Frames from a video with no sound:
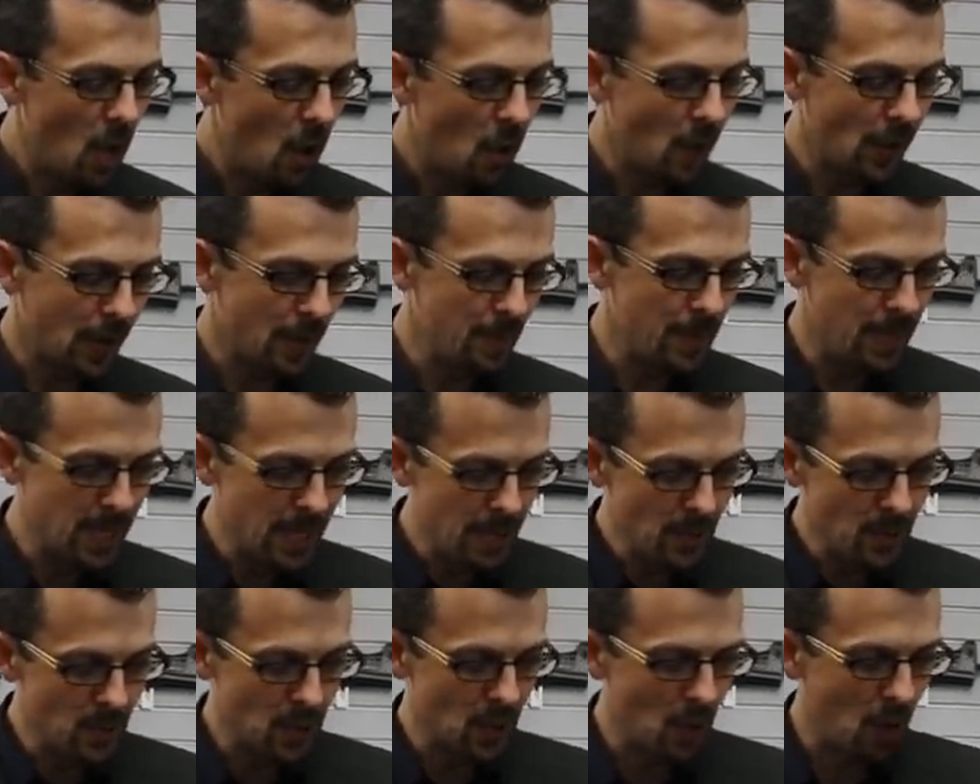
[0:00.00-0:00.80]
or it can be
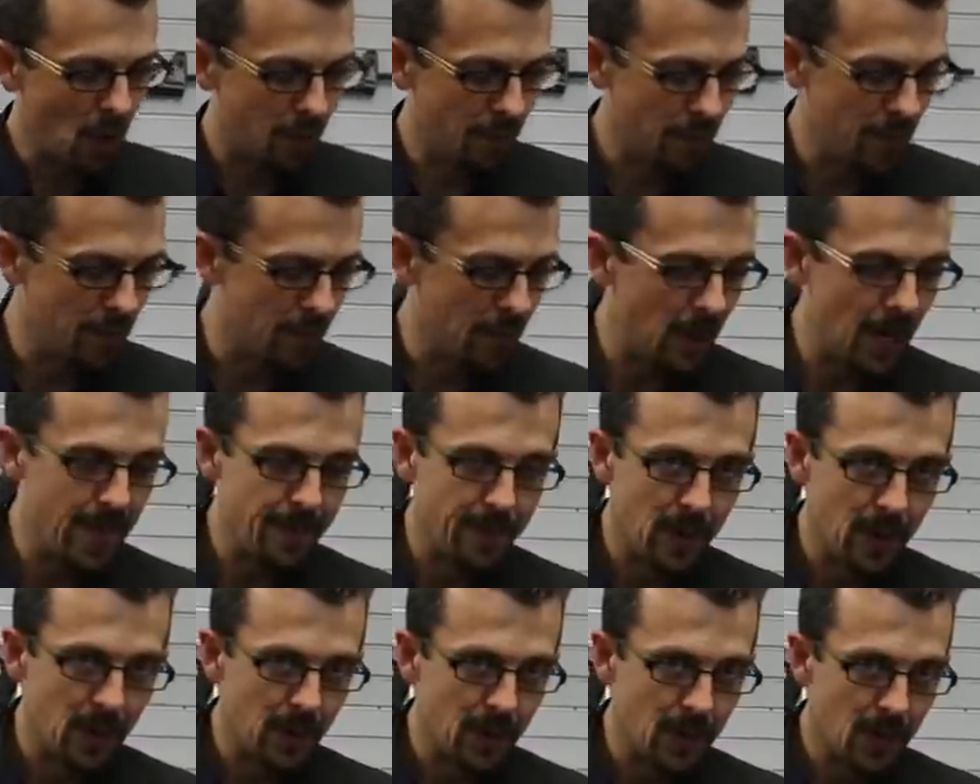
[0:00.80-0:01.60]
used off the
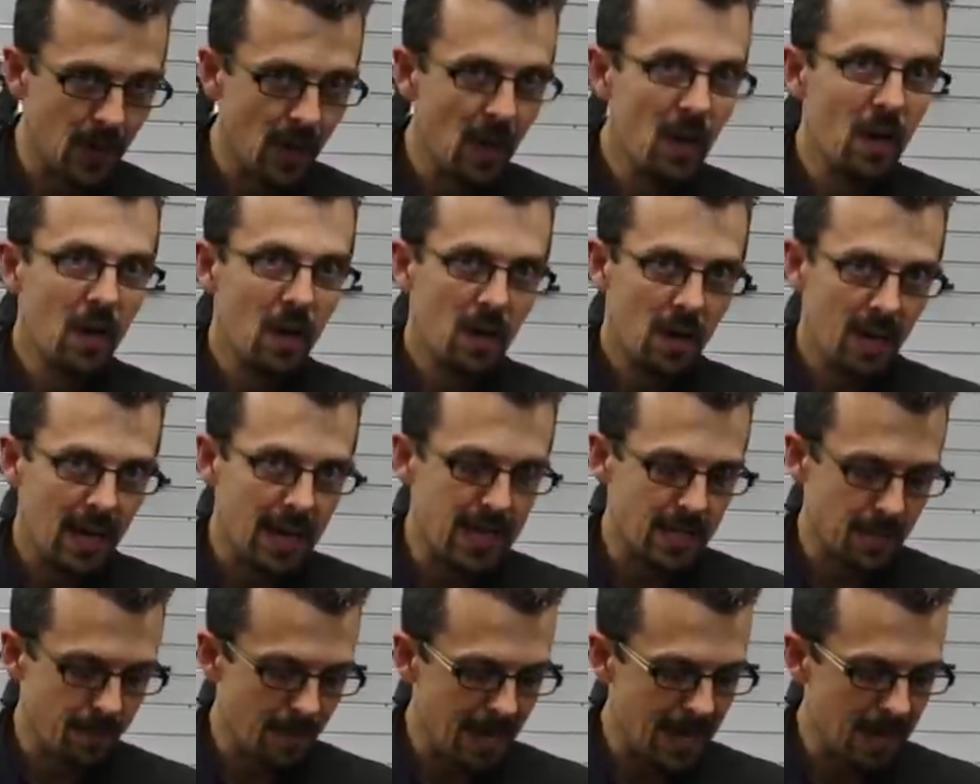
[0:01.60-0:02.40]
bipod
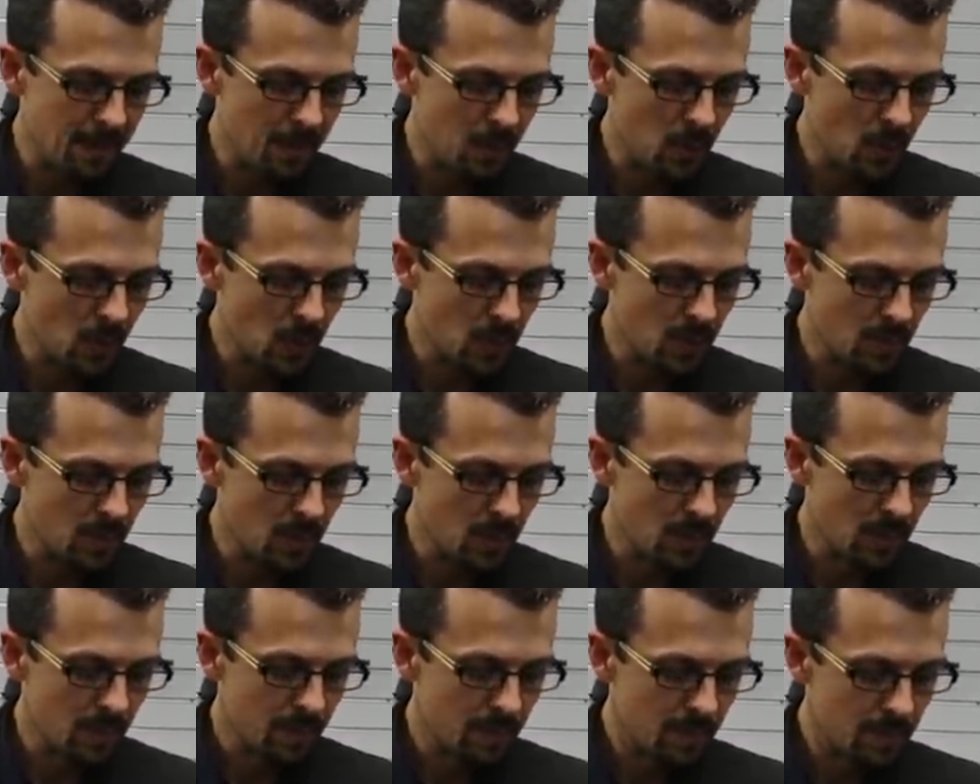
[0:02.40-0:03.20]
as a
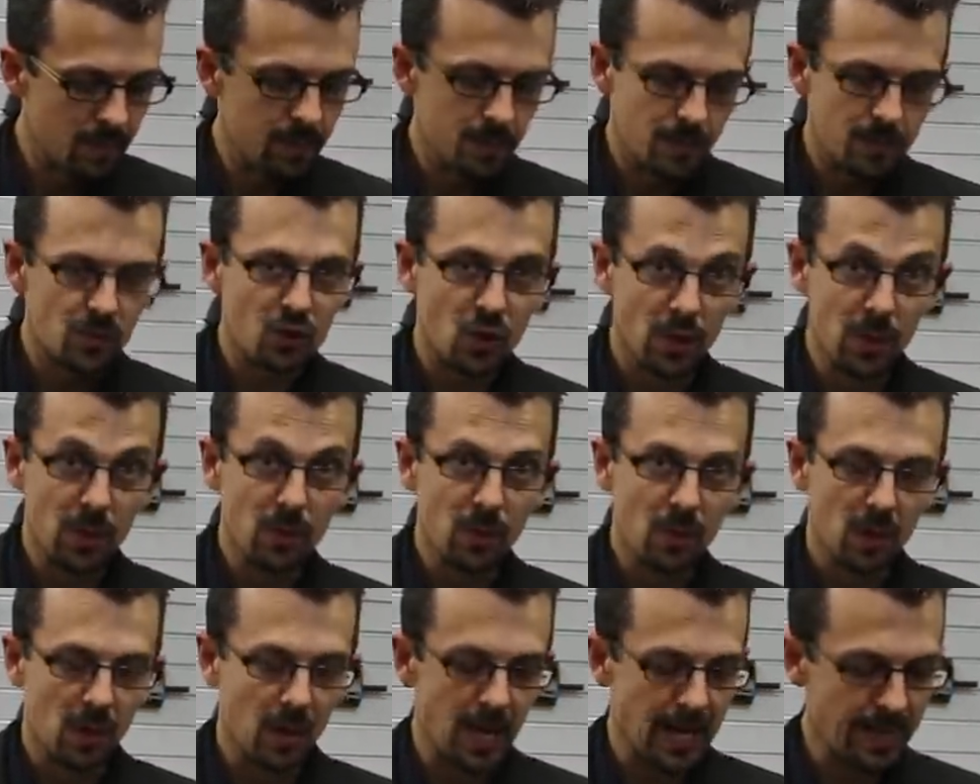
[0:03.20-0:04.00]
man-portable,
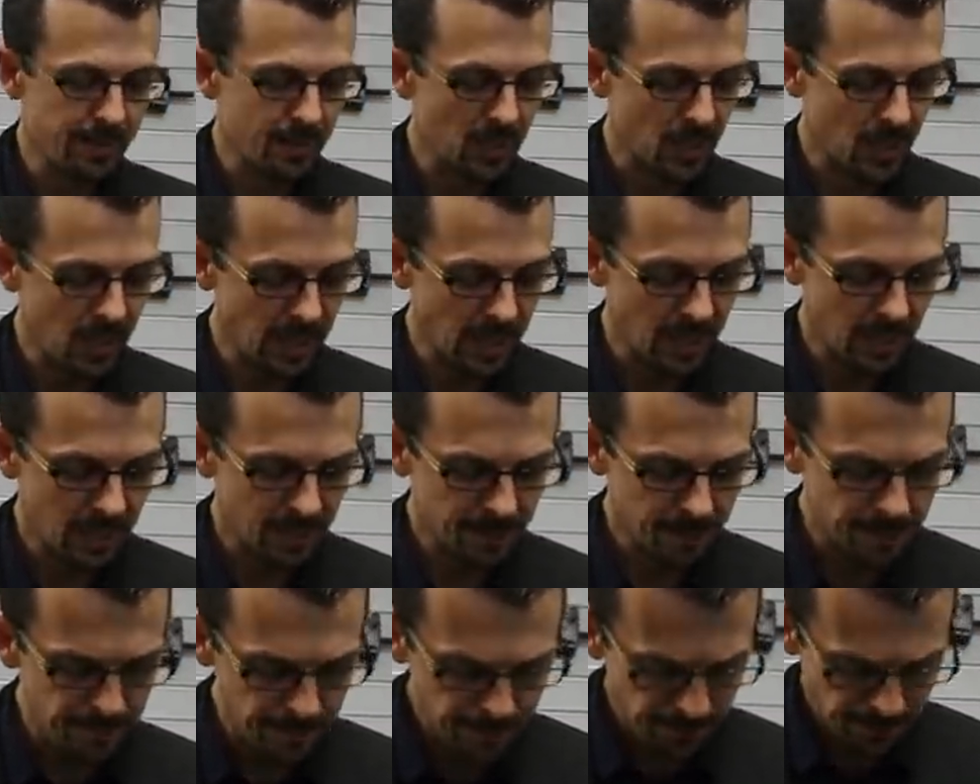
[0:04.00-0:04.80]
true light machine
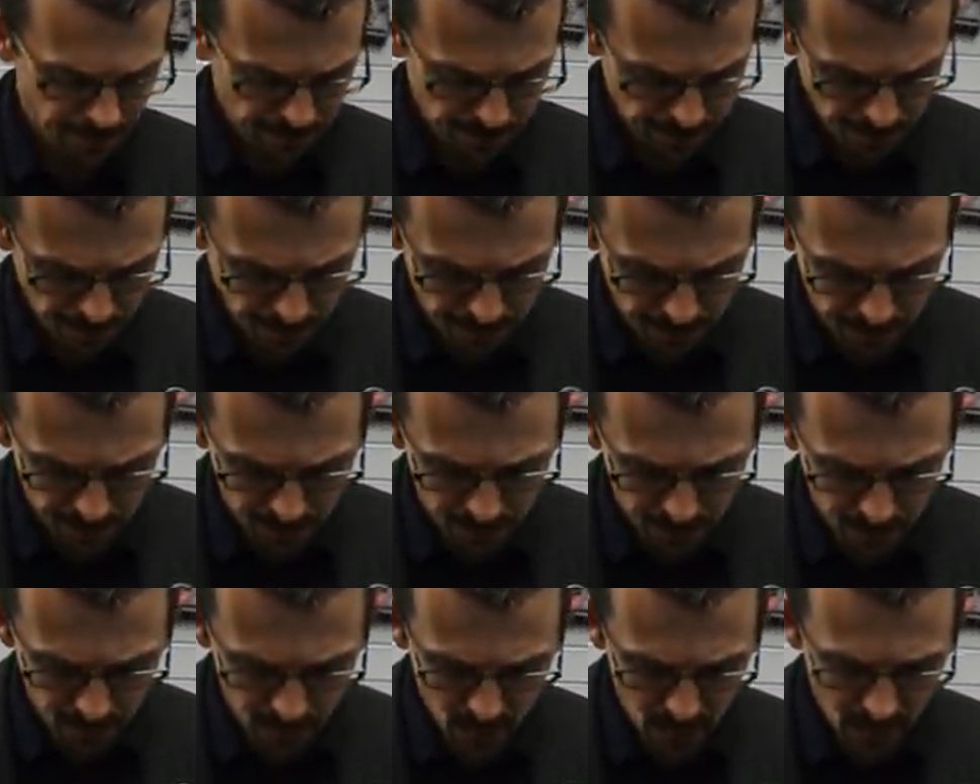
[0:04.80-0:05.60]

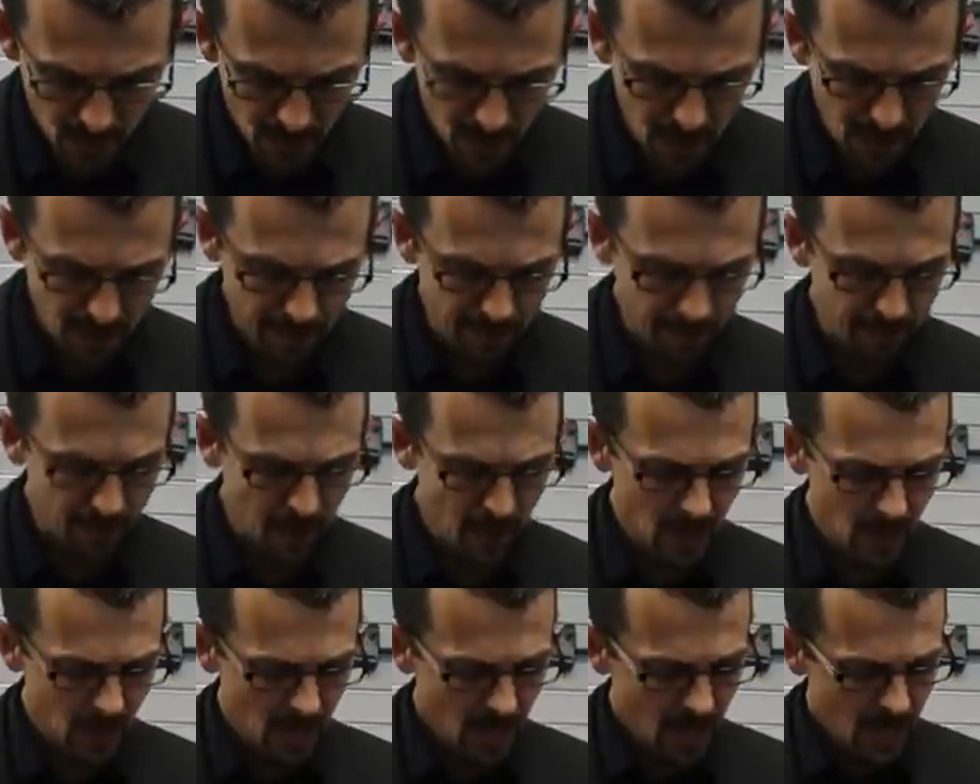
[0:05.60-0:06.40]

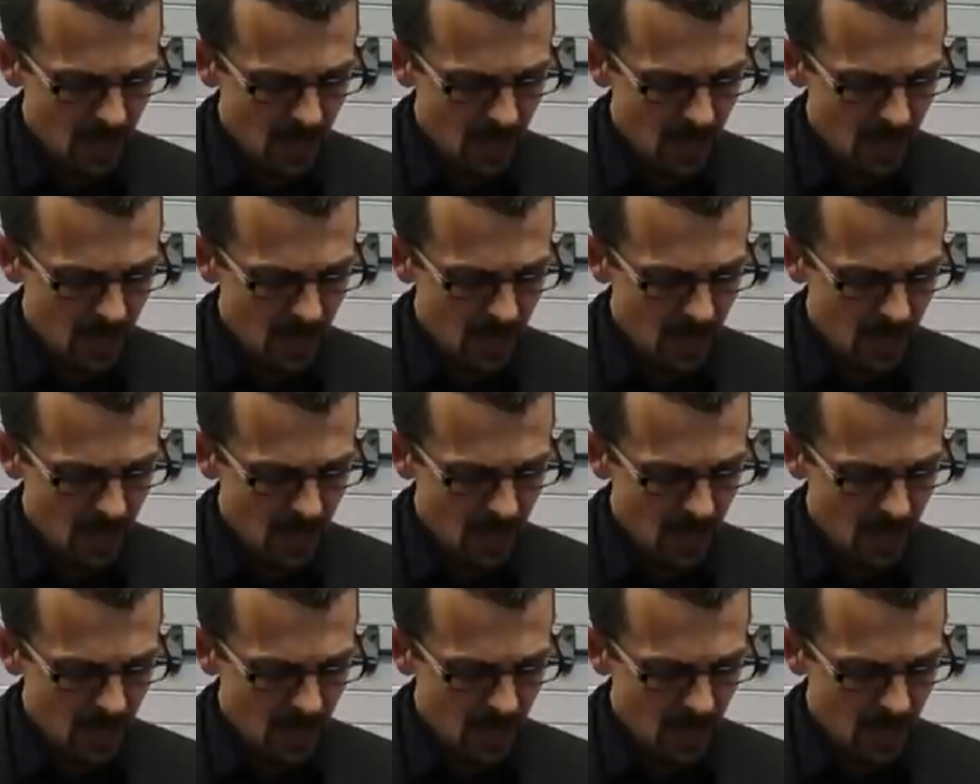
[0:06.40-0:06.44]
gun.